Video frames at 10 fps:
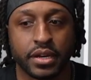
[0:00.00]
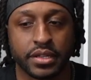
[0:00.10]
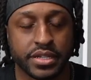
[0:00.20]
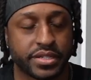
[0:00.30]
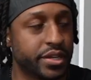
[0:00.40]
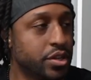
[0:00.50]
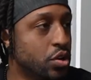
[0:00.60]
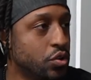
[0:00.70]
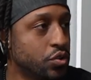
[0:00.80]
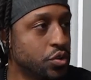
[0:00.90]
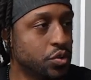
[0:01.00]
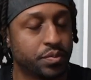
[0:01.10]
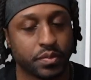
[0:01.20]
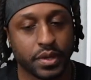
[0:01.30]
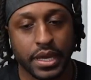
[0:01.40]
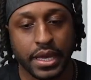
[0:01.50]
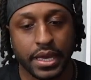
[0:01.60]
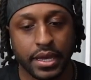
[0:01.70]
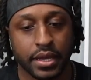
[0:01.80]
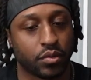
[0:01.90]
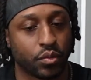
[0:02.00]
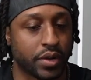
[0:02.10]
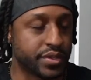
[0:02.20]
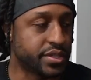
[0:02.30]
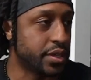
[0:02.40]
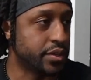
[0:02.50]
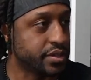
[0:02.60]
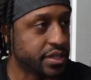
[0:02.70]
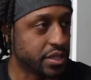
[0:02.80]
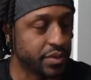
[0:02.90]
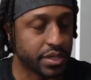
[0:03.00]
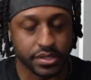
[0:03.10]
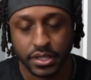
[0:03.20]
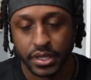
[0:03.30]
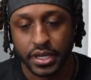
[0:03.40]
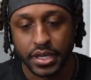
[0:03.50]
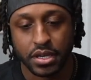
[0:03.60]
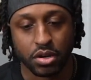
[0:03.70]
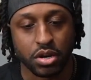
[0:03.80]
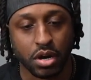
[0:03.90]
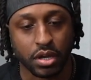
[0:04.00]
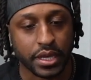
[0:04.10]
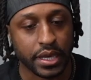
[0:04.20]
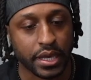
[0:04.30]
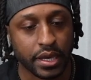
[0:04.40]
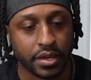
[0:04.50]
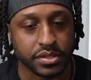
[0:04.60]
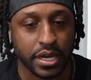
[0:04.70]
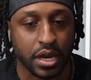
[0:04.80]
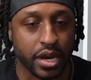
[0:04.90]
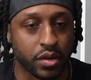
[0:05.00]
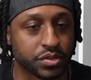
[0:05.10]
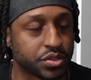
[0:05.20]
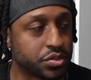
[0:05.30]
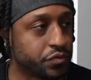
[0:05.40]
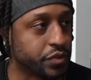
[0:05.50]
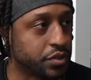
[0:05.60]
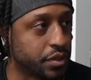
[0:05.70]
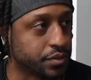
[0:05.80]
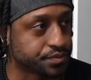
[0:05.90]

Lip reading: in the 10-year-old group, and whatever team their team is, he'll call a kid. He was like, all right, who wants to shoot a free throw?